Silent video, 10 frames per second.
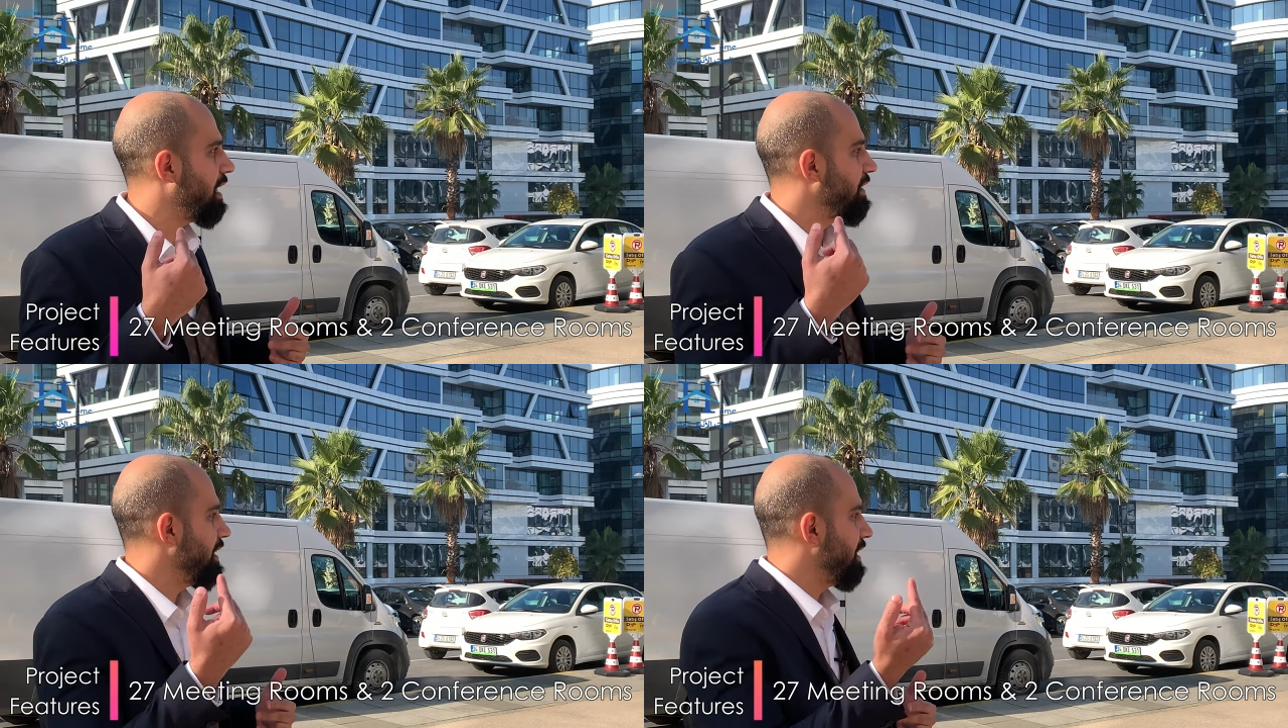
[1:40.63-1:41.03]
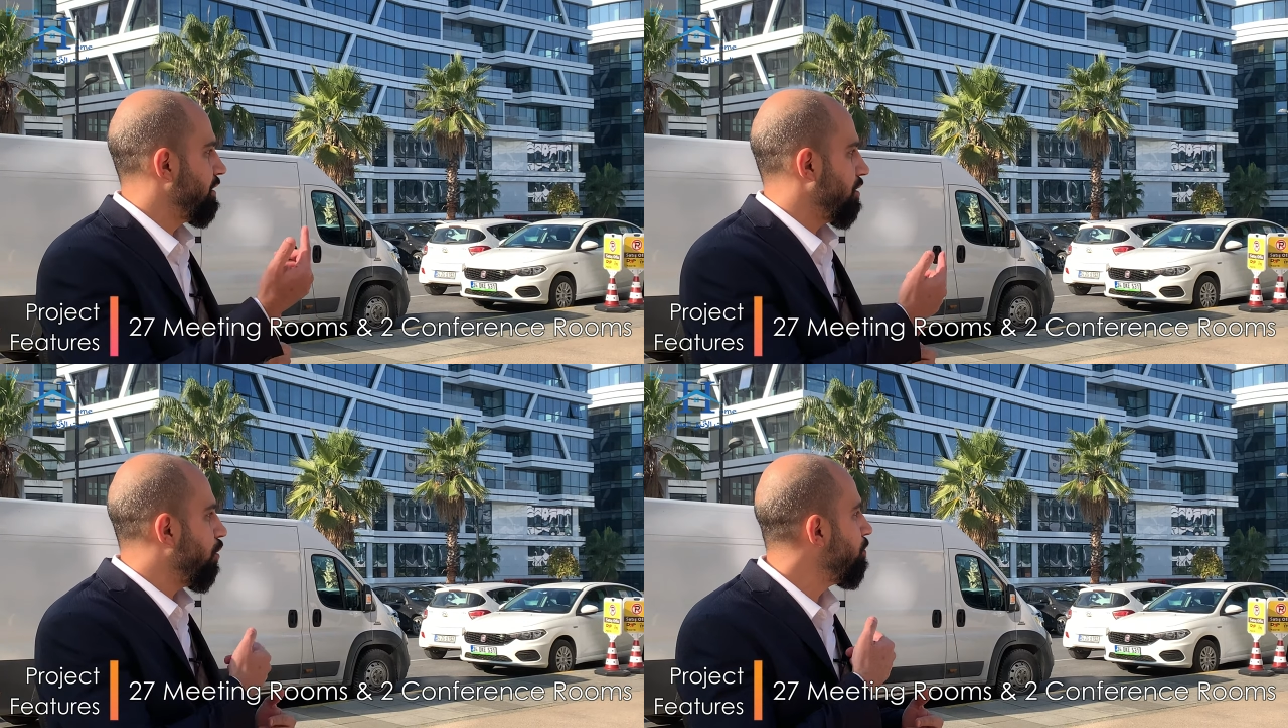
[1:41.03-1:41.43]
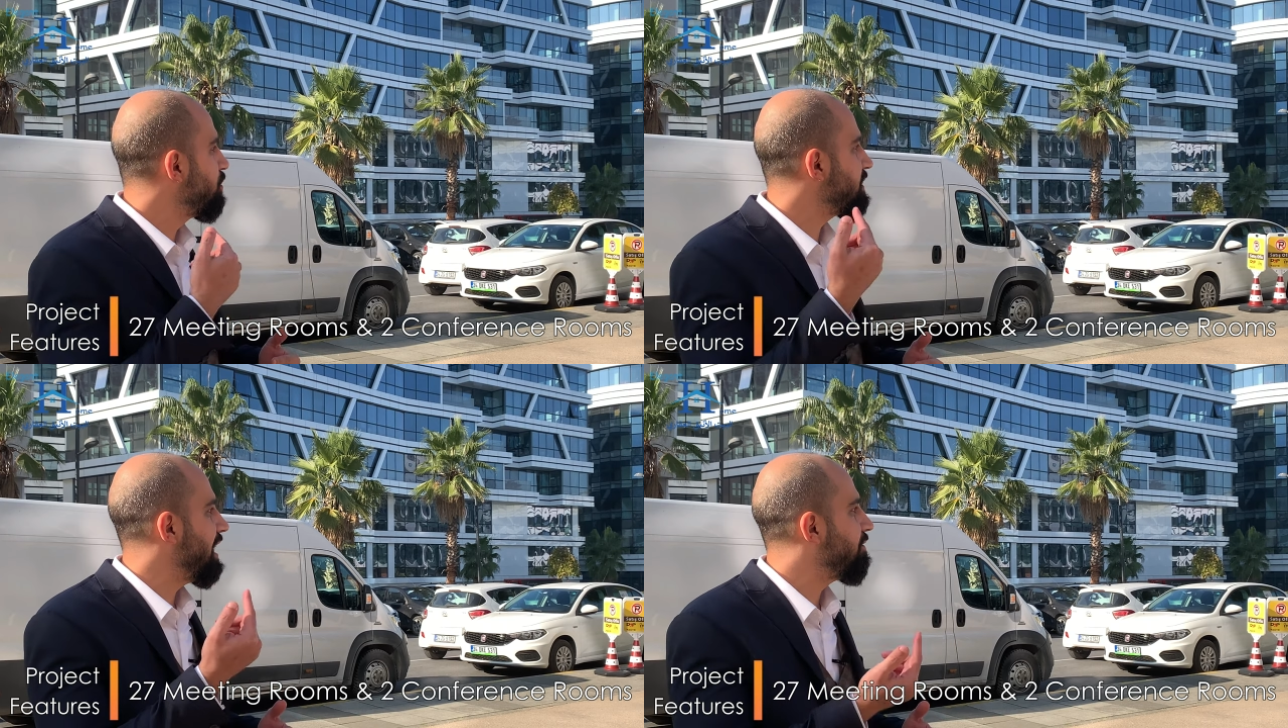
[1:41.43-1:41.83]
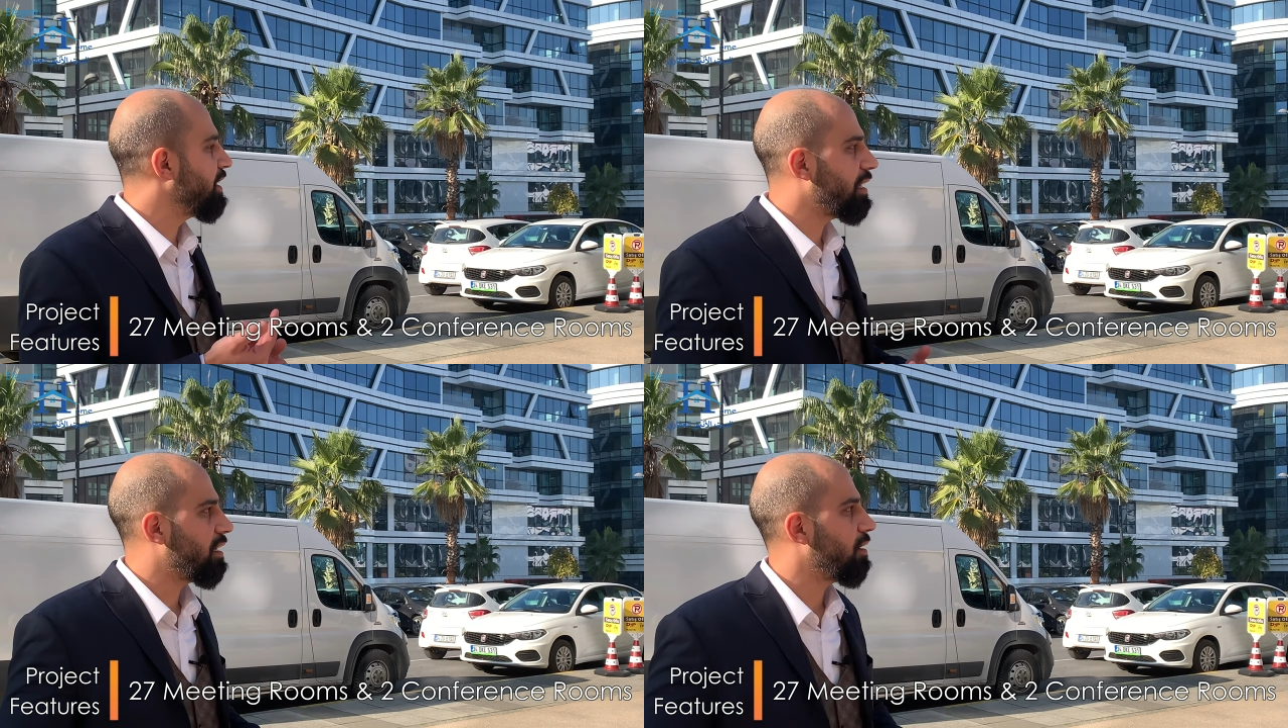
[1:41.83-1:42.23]
in, in, almost
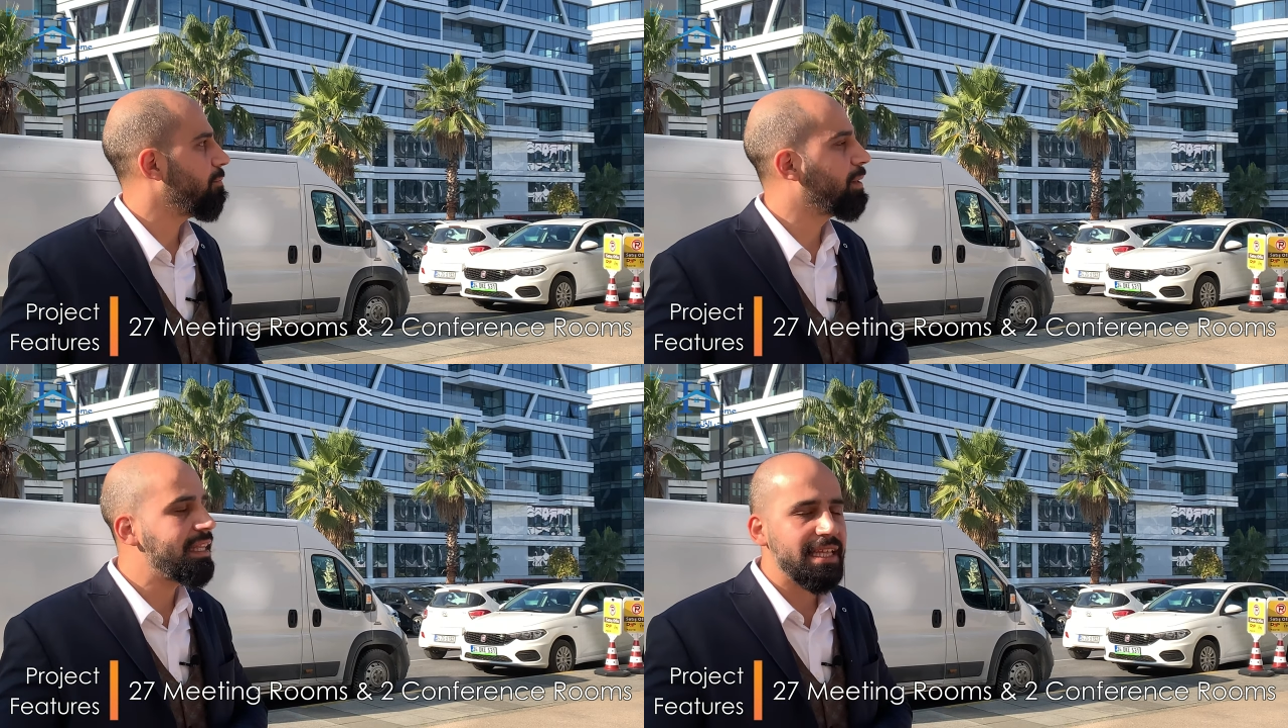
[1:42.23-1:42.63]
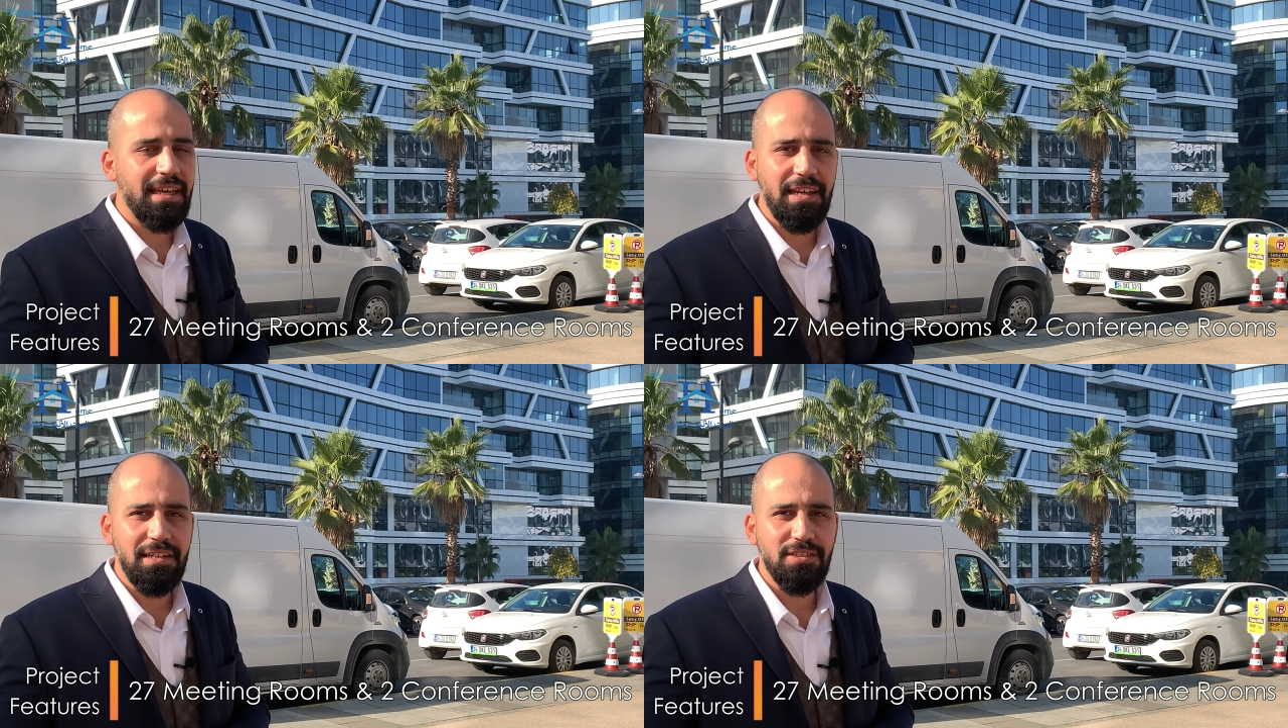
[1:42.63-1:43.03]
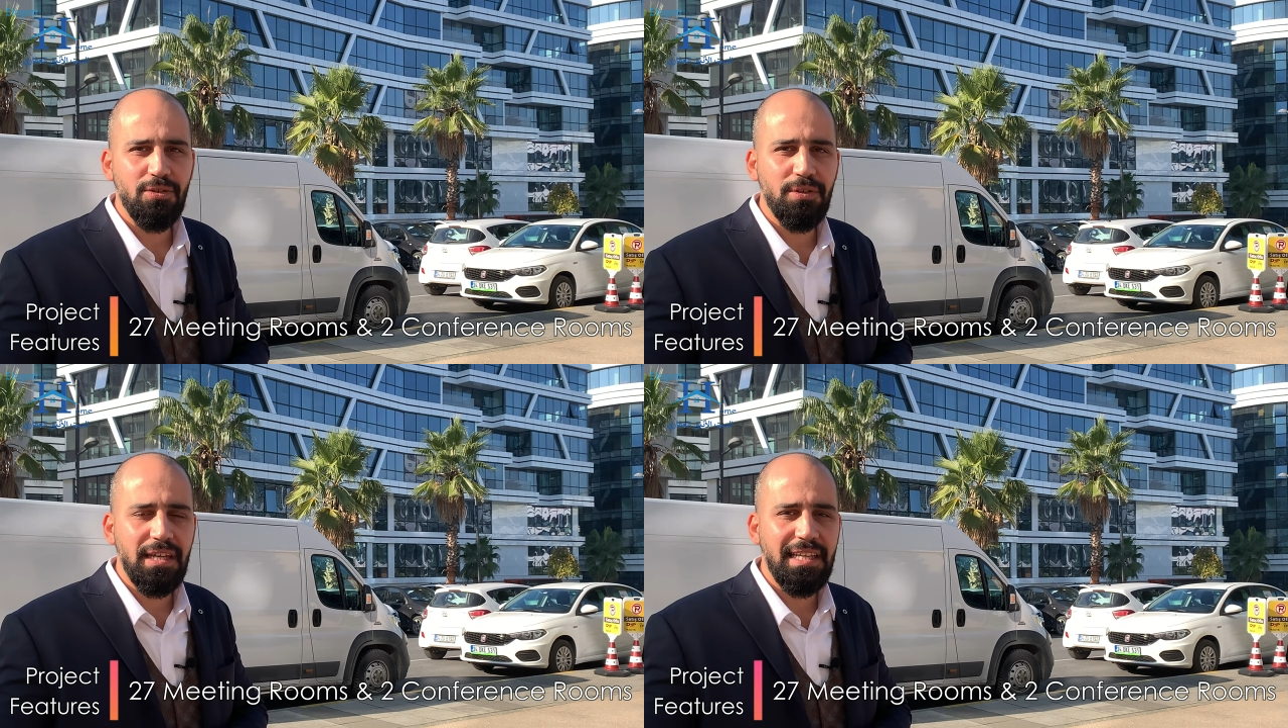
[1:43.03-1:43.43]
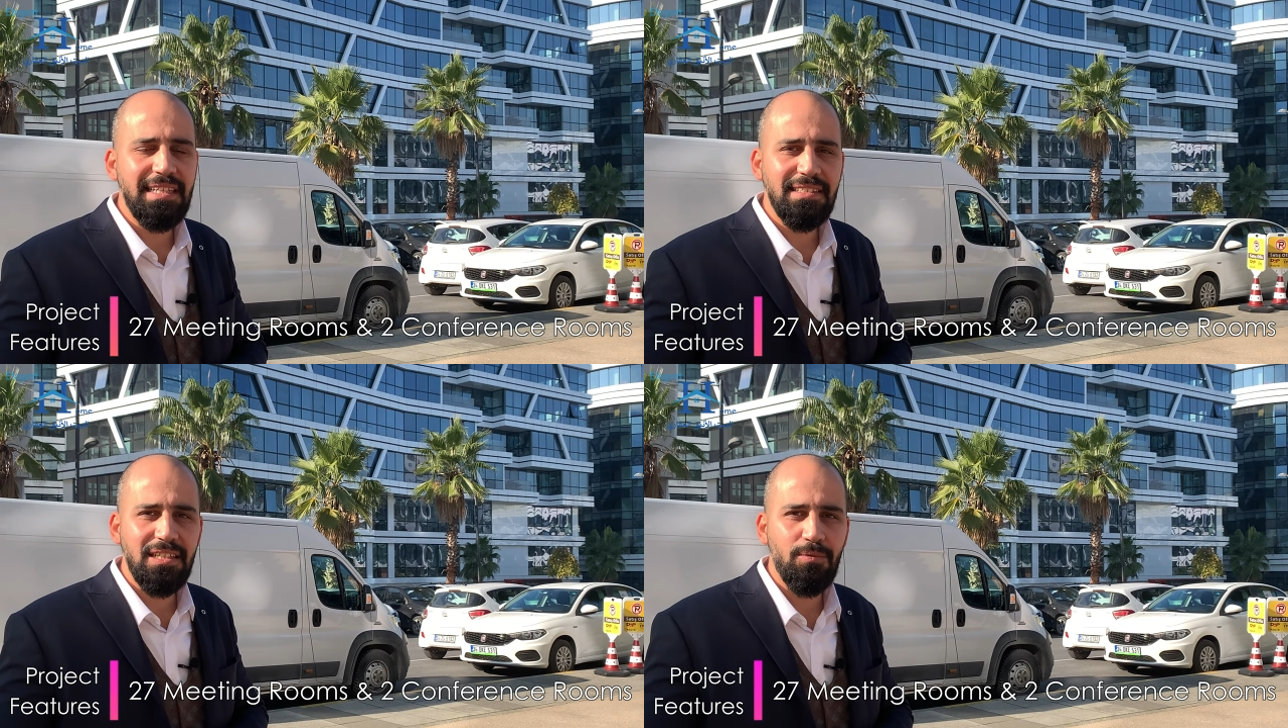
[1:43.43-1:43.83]
every building here so you can
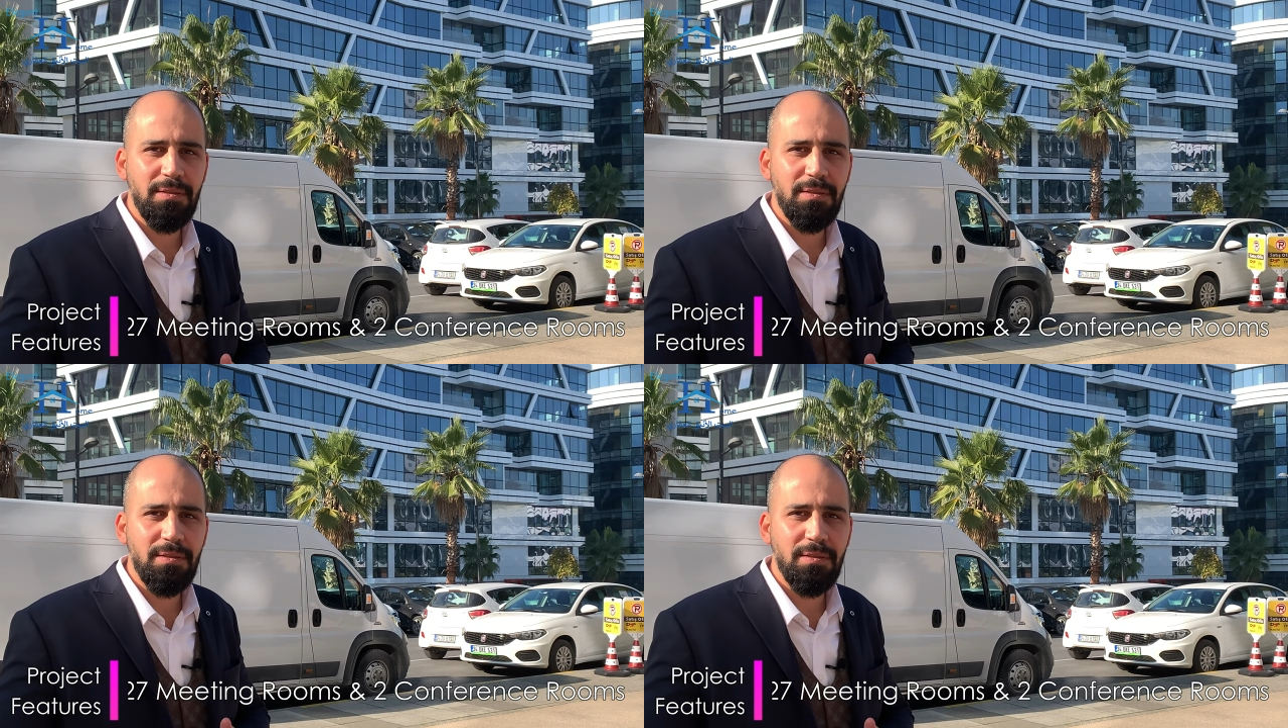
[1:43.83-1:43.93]
easily